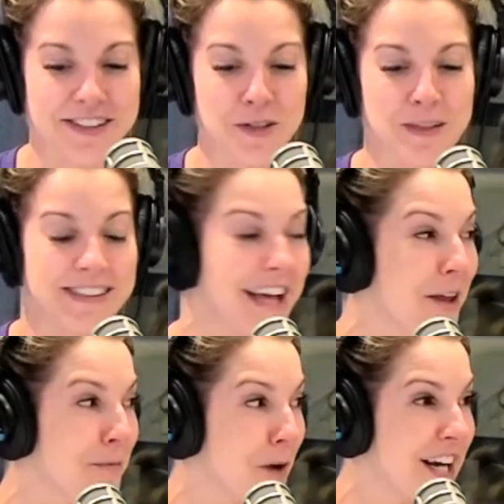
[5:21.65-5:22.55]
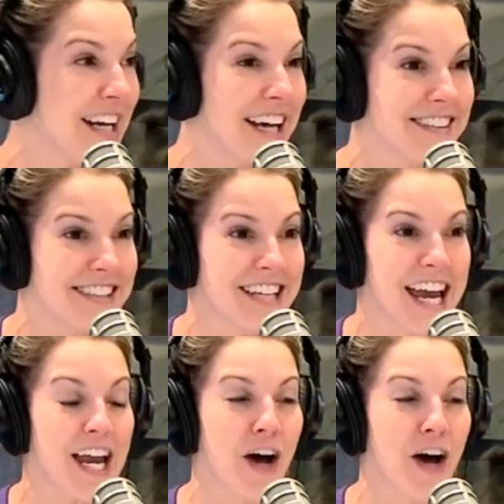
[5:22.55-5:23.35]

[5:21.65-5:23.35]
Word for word: It's to be celebrated as a day